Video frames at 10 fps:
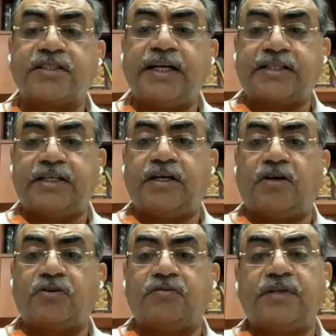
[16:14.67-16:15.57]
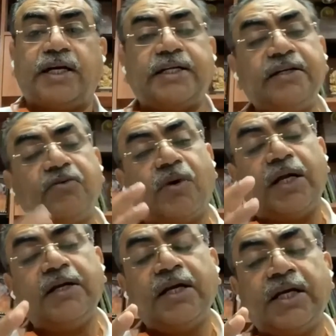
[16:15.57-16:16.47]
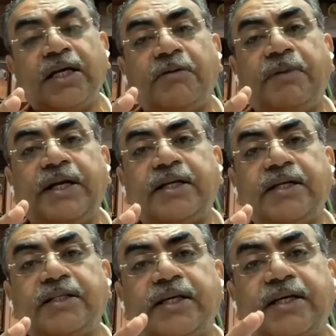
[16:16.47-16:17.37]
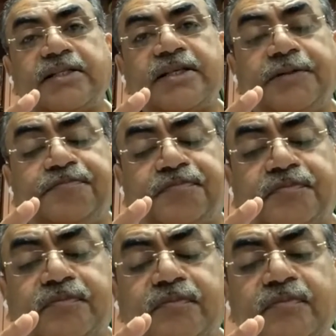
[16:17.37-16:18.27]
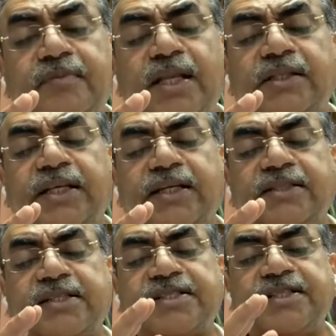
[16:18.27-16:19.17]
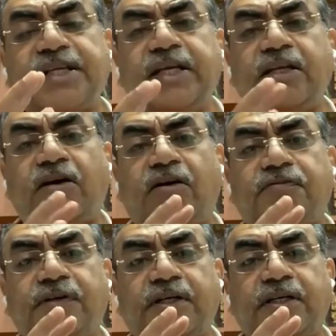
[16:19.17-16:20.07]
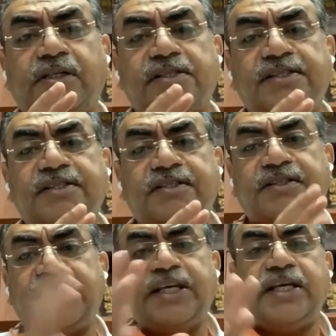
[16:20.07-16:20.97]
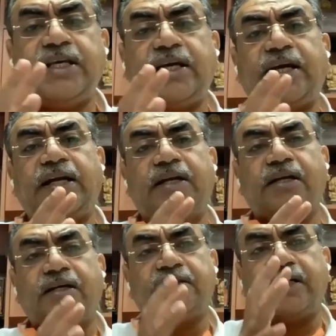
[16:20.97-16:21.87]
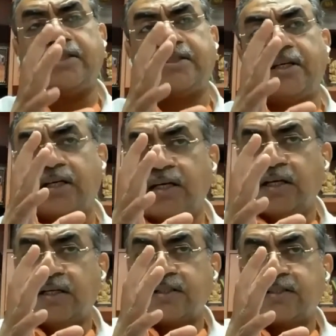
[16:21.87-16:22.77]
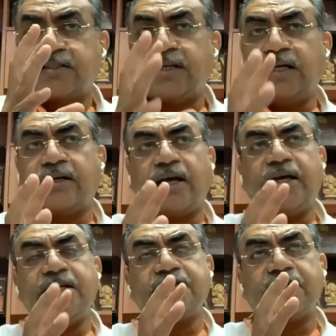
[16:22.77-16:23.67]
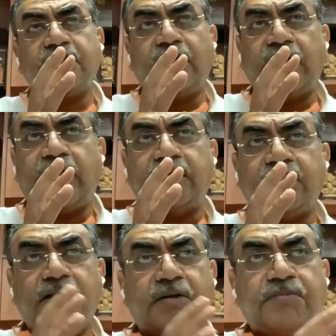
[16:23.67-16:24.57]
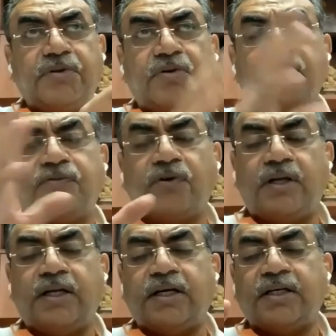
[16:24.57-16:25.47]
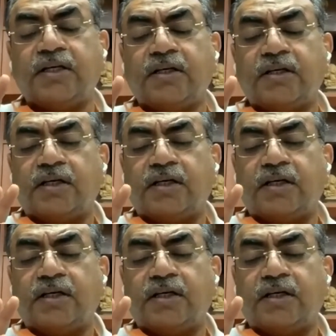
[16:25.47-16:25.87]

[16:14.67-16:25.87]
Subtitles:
selected out of that. In one painting, there is a scene of a sea, and there is a sunrise, and there are beautiful